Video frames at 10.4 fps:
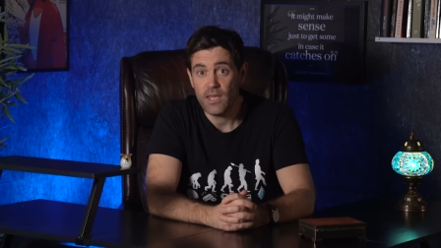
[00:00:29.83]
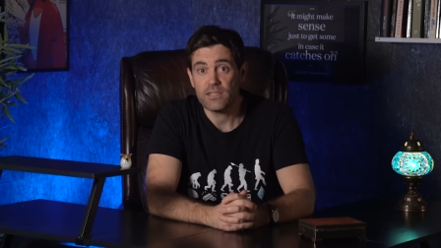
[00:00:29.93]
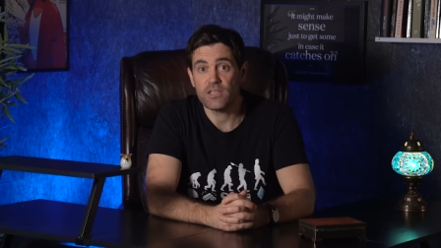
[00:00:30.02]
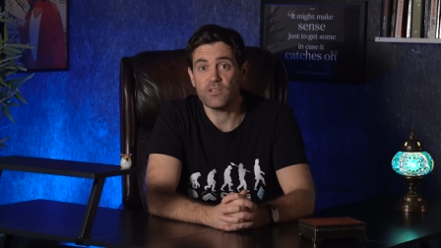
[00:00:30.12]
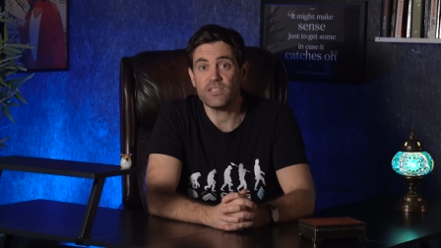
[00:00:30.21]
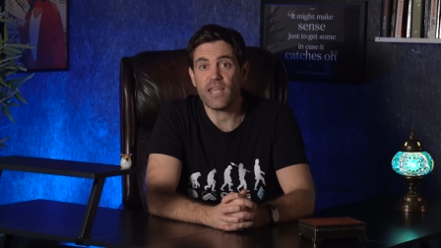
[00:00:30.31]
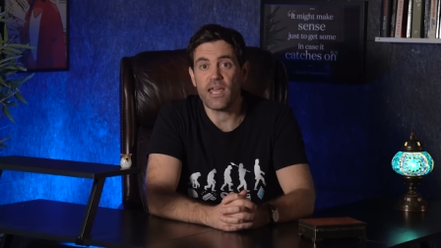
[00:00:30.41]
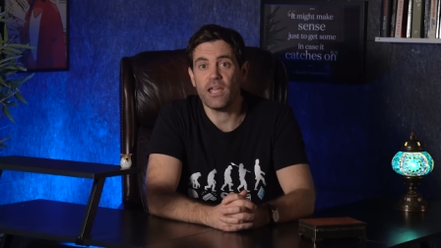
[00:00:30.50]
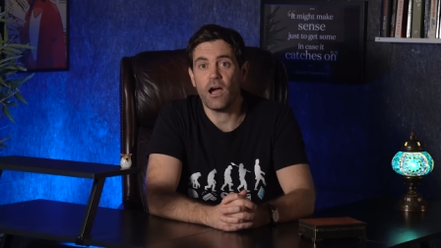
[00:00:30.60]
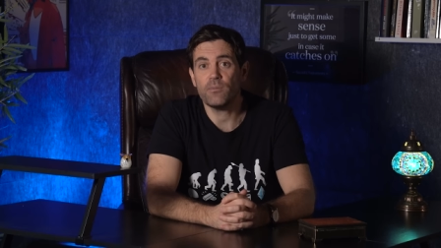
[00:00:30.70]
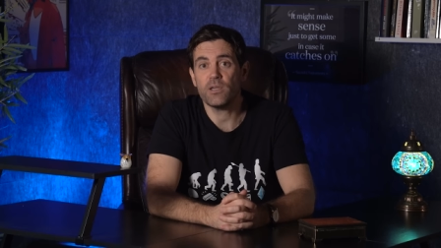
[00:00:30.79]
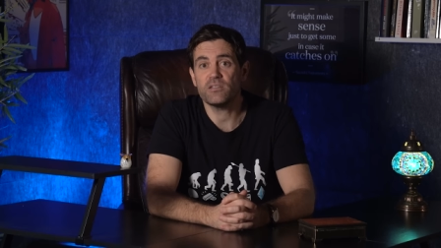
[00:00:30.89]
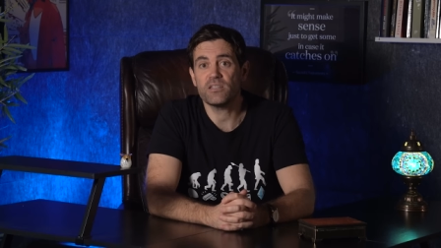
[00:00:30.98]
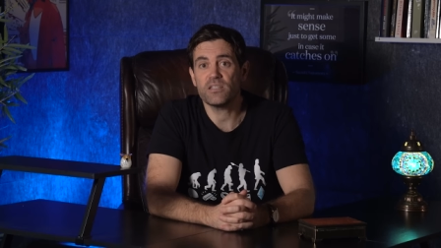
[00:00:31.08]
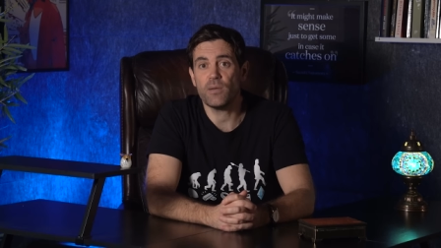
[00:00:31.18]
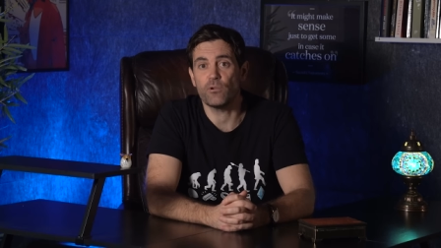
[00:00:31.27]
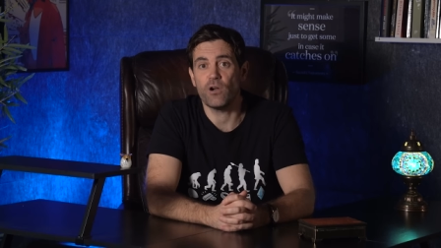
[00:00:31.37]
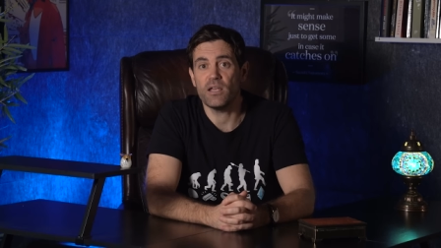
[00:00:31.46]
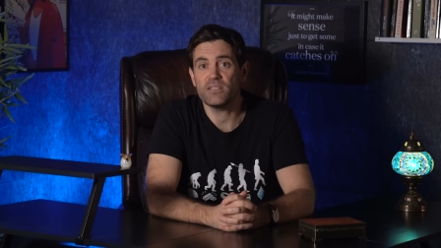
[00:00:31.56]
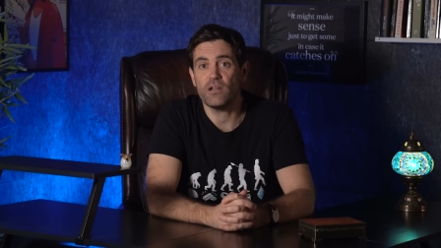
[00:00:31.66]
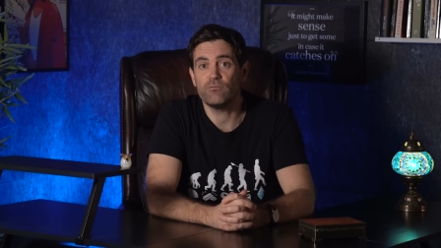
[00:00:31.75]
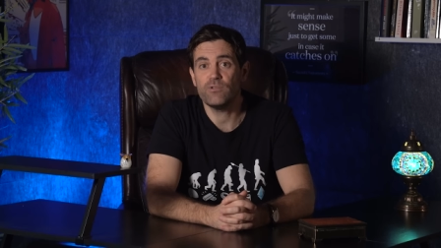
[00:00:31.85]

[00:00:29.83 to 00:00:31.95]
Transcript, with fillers: So today I'm going to summarise a